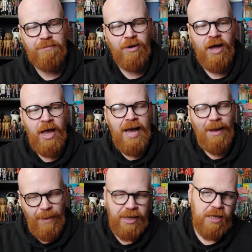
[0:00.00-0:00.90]
but I
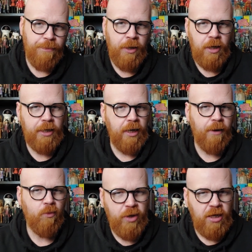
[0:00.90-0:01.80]
might keep on kind
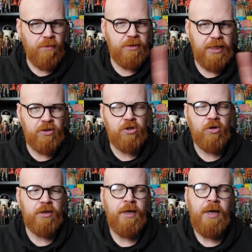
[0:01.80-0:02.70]
of wee updates on